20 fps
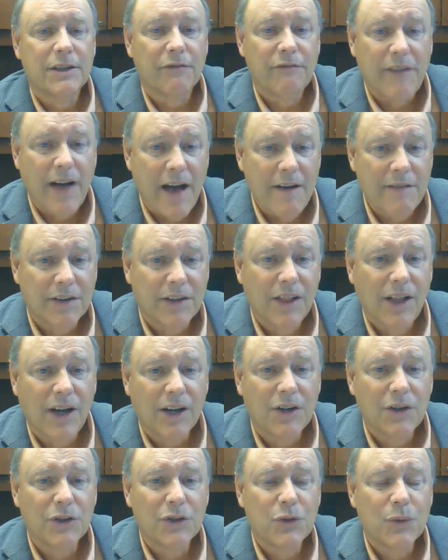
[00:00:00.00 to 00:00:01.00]
at 5
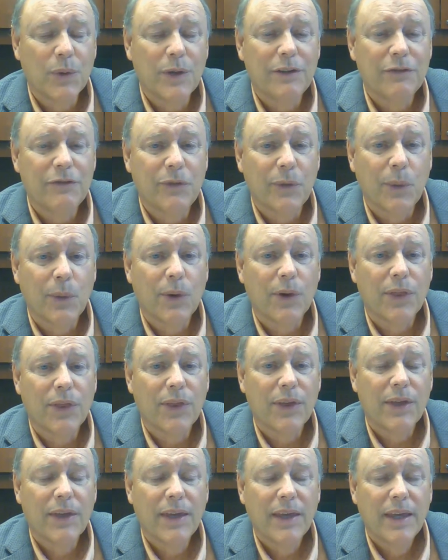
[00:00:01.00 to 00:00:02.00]
o'clock on the 24th.
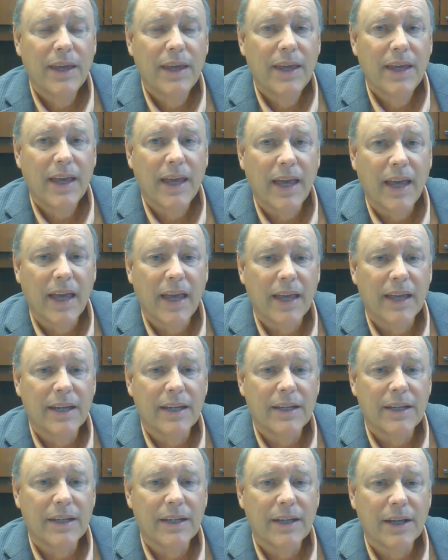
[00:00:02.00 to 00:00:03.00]

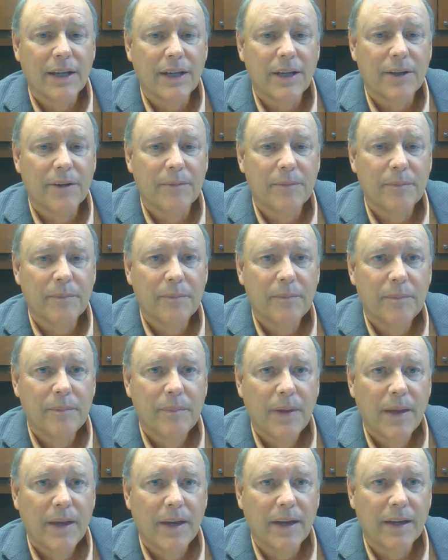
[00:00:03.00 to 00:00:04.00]
And uh,
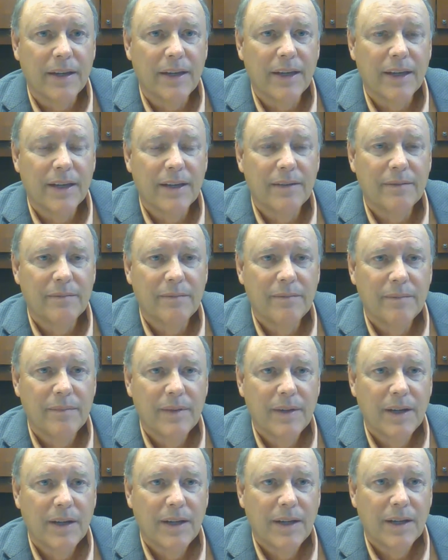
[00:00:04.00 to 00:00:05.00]
again,
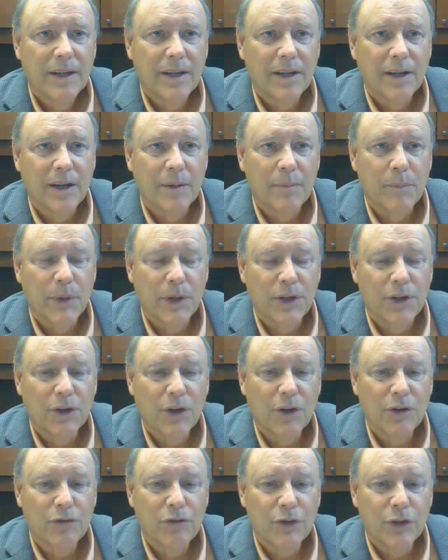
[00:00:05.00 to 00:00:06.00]
uh, bring your
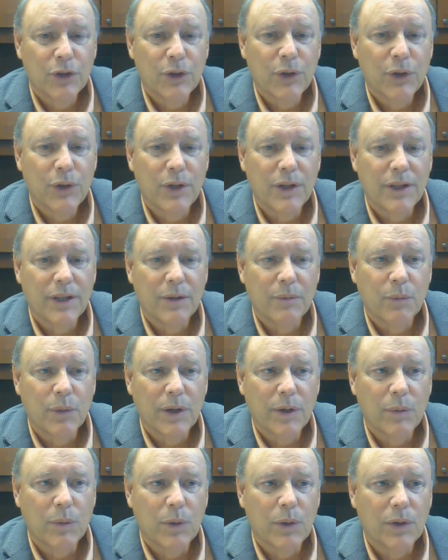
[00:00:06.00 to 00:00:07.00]
own food, and then
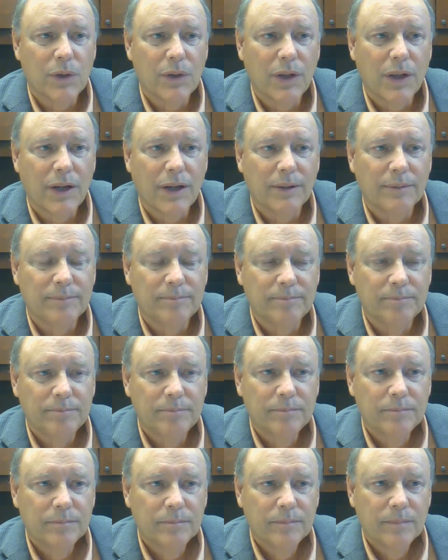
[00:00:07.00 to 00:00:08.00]
we will uh,
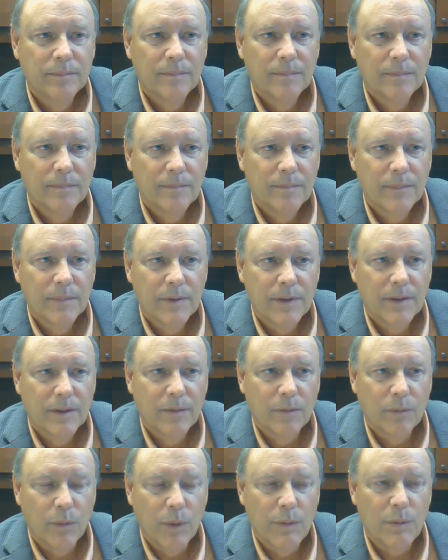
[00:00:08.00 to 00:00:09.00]

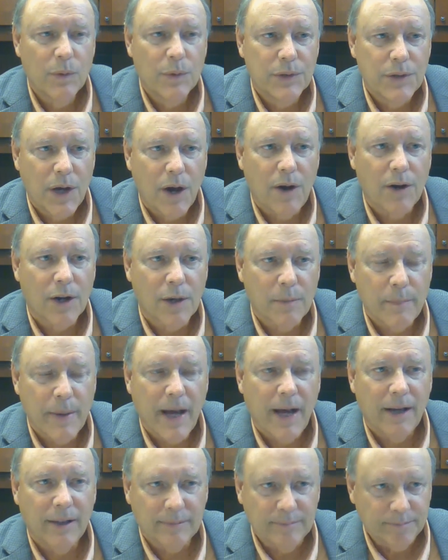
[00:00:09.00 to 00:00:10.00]
we will talk
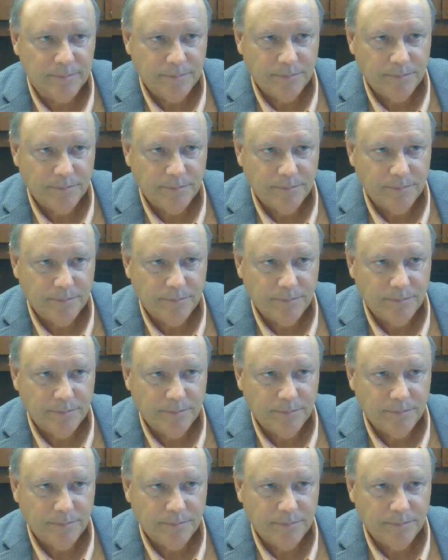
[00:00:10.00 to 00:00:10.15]
about